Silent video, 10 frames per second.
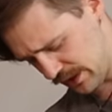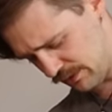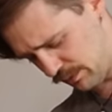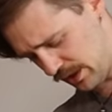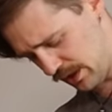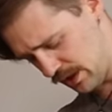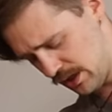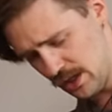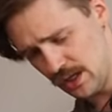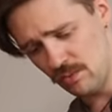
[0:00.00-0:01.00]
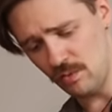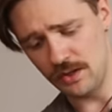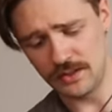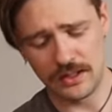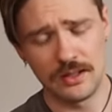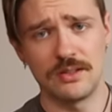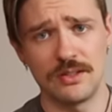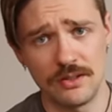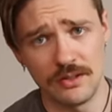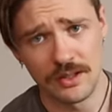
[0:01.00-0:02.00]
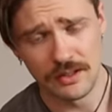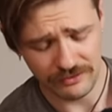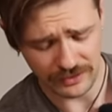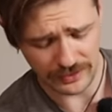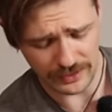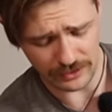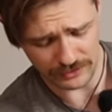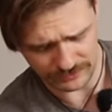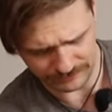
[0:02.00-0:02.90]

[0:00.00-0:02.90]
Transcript: that we want to find out.